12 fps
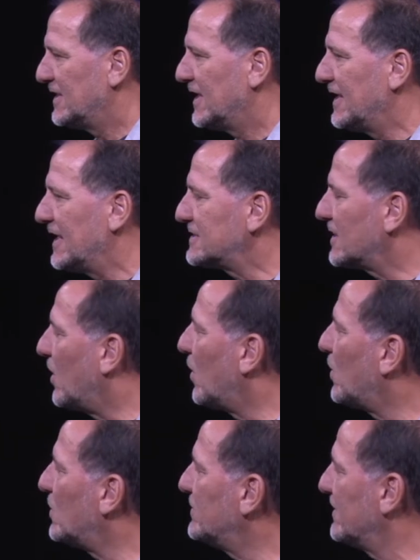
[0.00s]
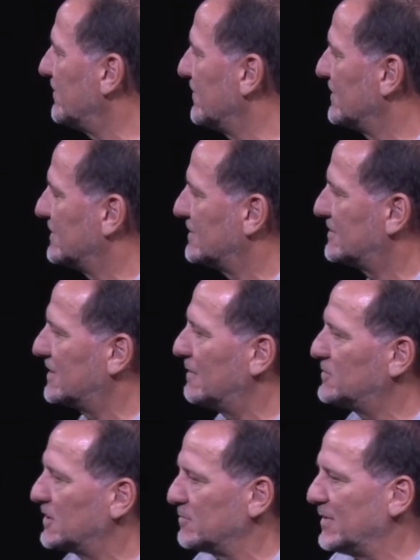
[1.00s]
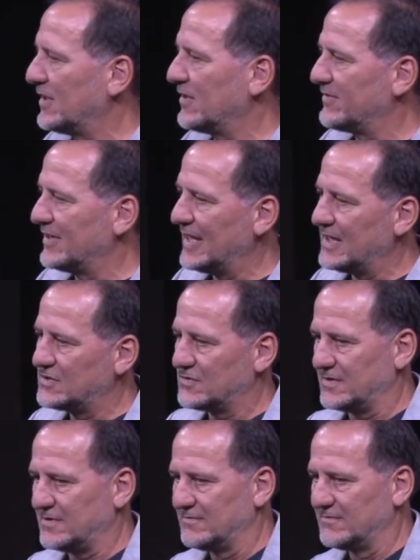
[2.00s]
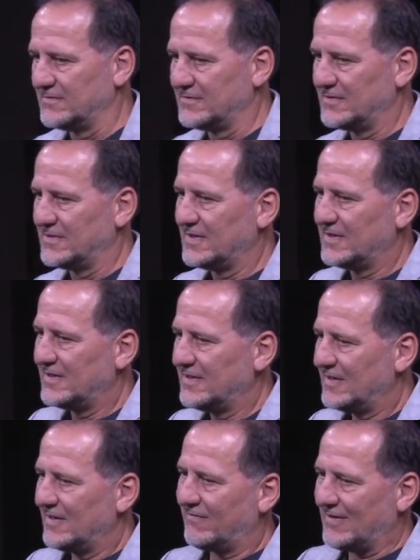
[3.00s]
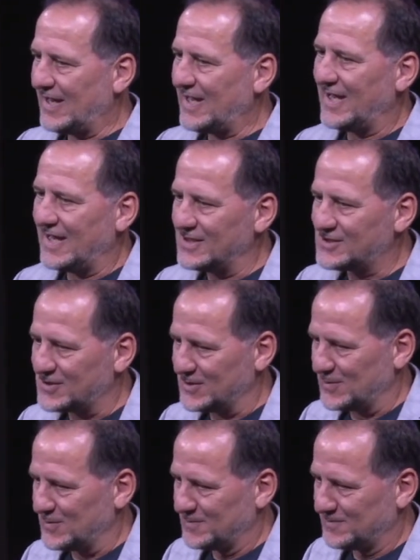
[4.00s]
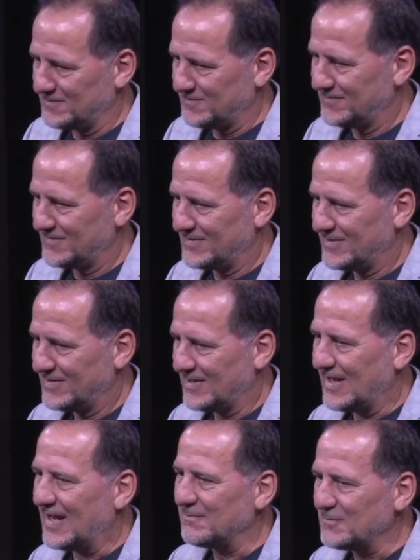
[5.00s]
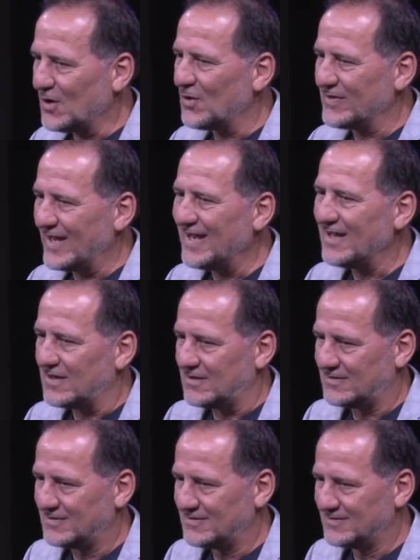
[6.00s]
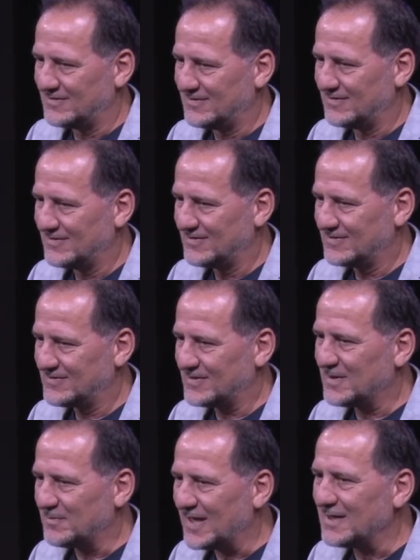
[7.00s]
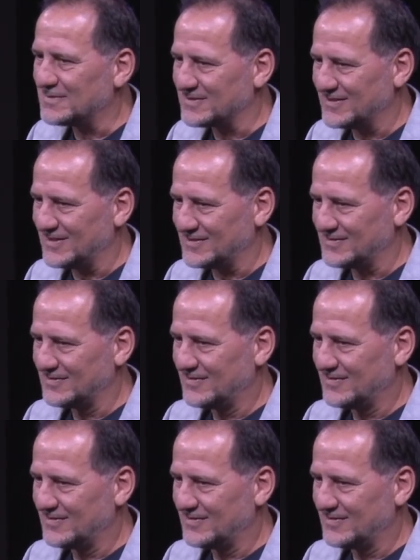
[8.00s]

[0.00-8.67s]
And that's a whole different subject matter than hatred. If I hate you, I'm going to hell. That's what the Bible says.